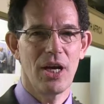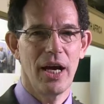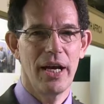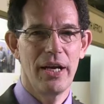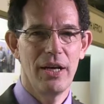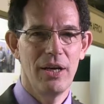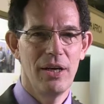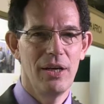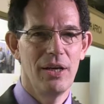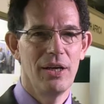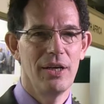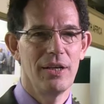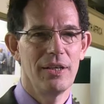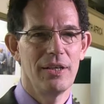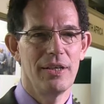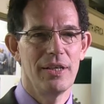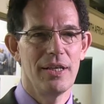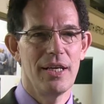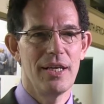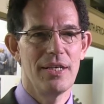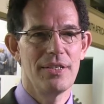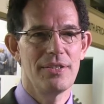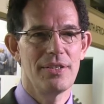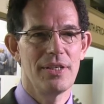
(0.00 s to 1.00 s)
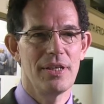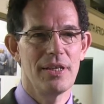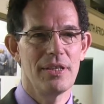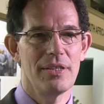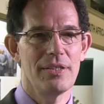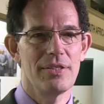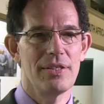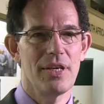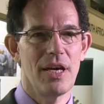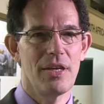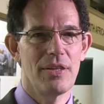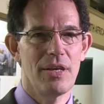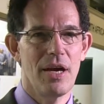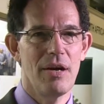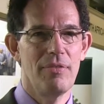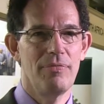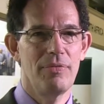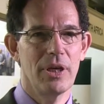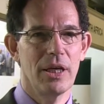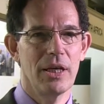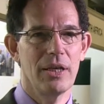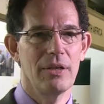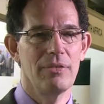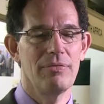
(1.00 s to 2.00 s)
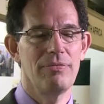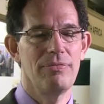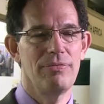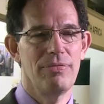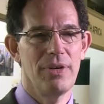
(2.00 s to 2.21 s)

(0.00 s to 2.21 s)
I heard is that South Africa